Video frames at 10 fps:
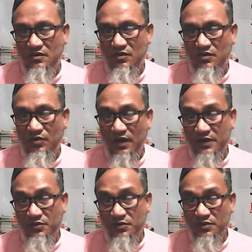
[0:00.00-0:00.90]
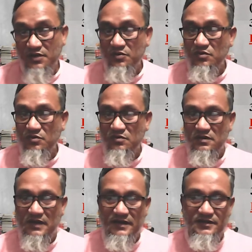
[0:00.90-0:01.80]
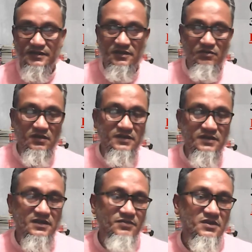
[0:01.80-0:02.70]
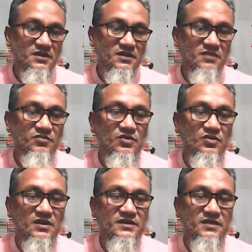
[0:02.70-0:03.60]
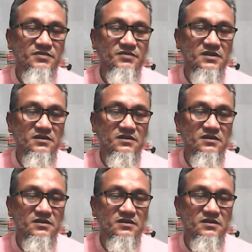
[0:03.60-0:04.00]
Why do you learn singular subject and plural subject?